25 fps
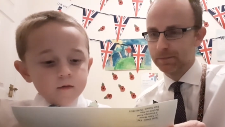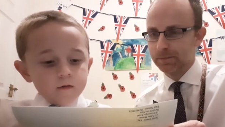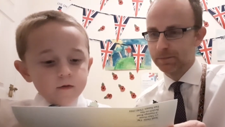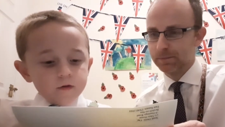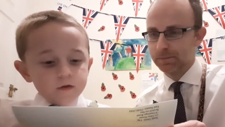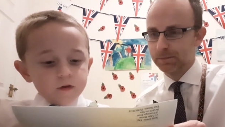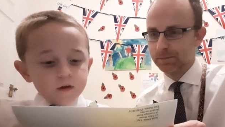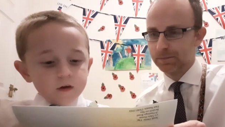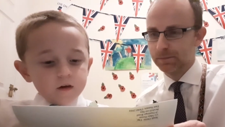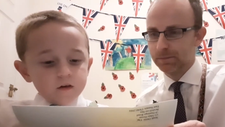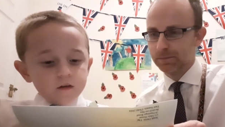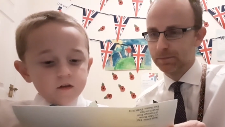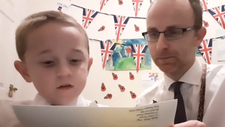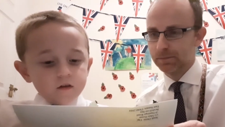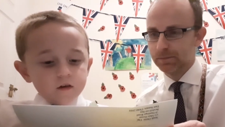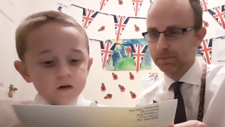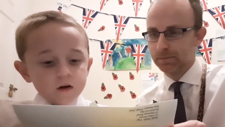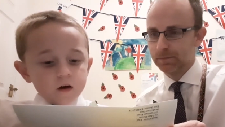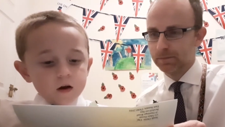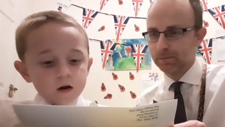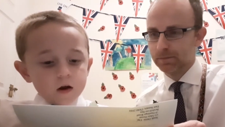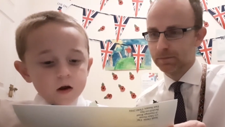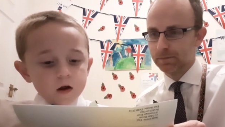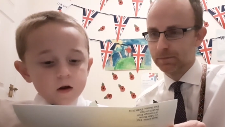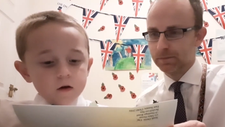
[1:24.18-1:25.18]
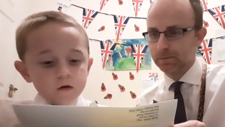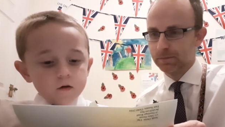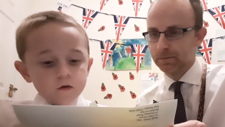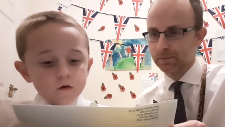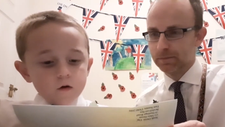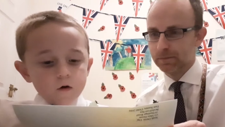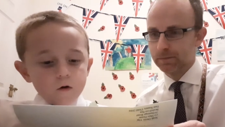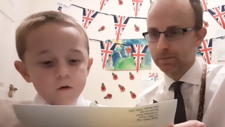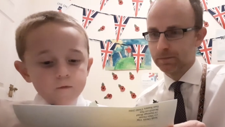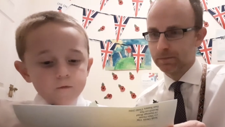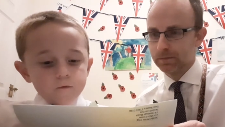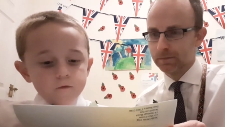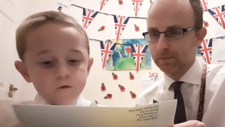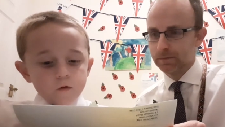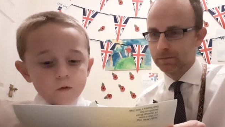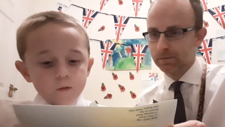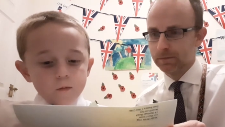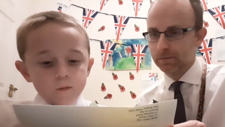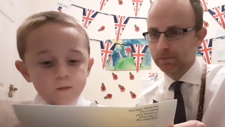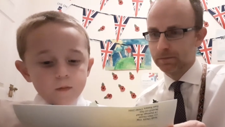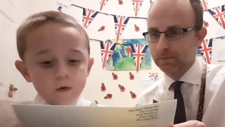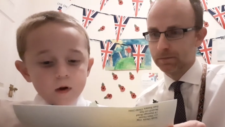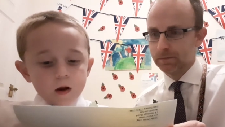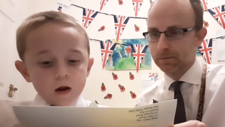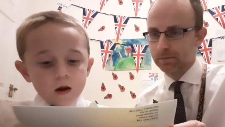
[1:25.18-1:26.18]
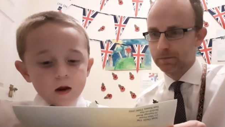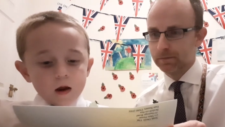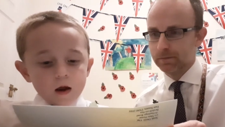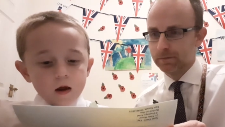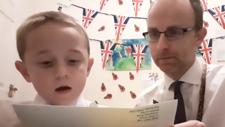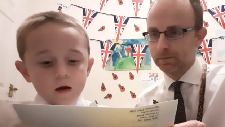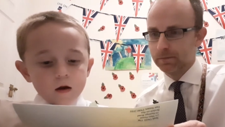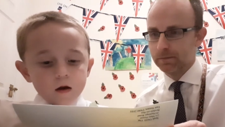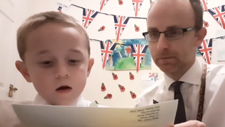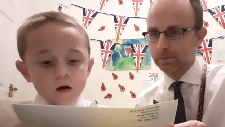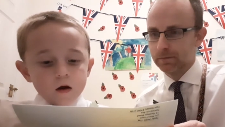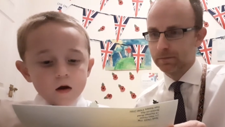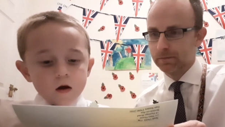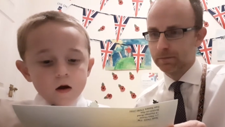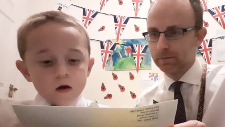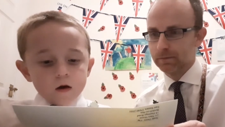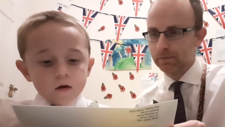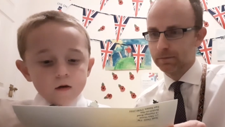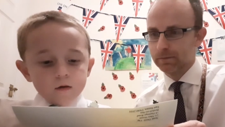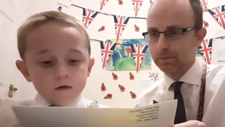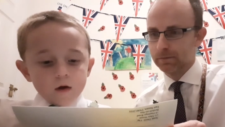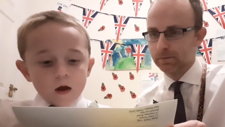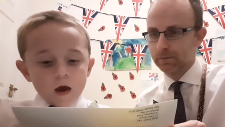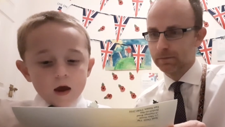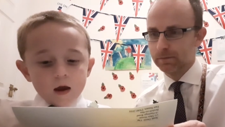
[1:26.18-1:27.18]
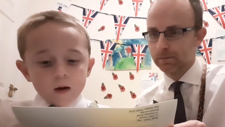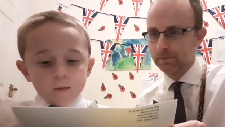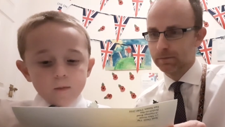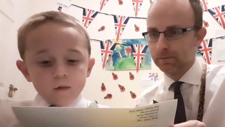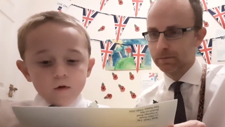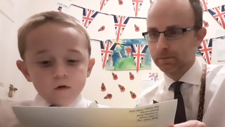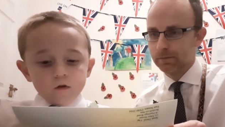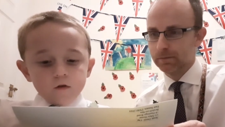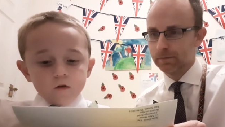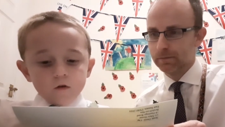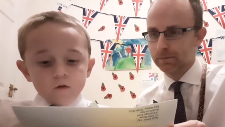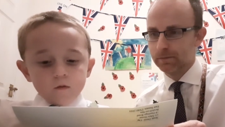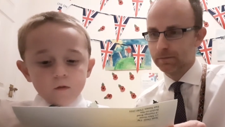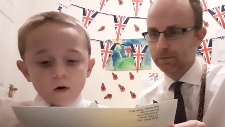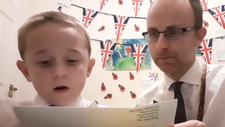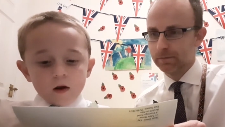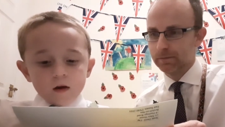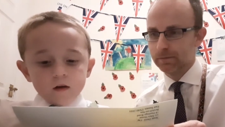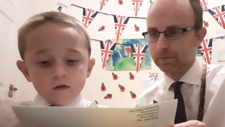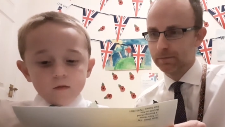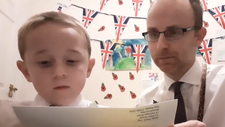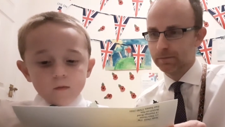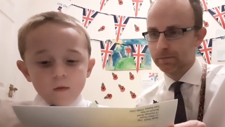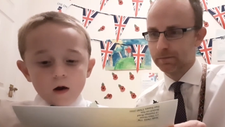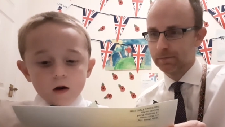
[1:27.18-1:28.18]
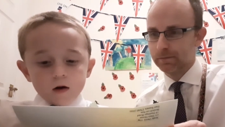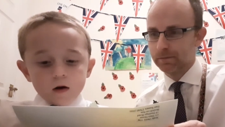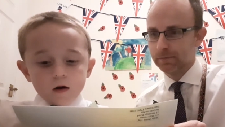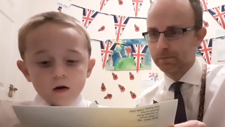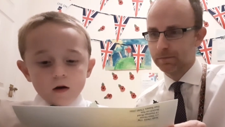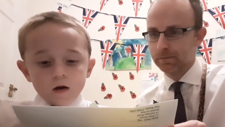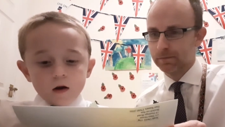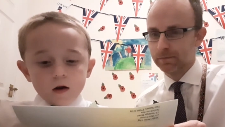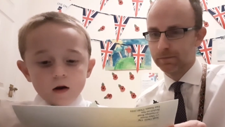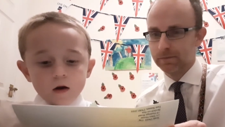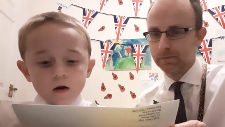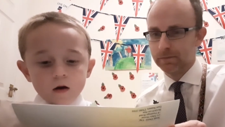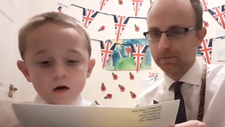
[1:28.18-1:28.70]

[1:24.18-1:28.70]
Speaker 1: this year, not for being able to raise money